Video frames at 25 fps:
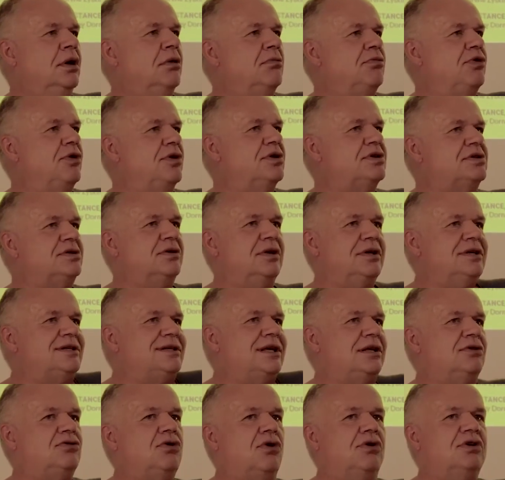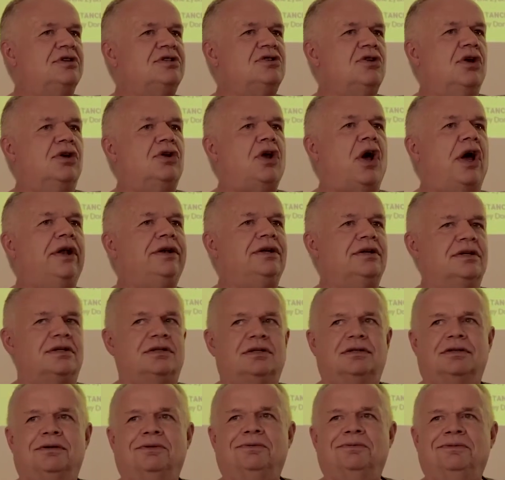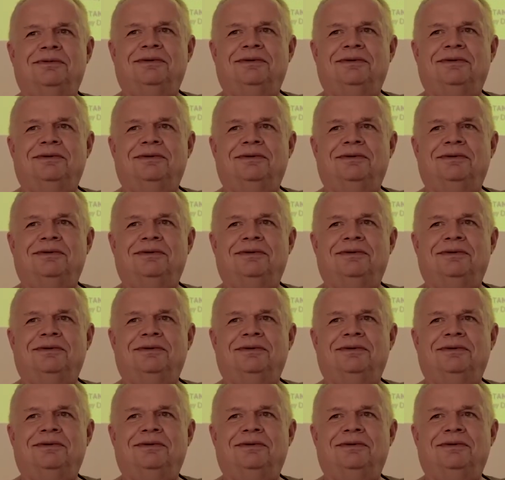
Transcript: person. I said, no, it's not honest.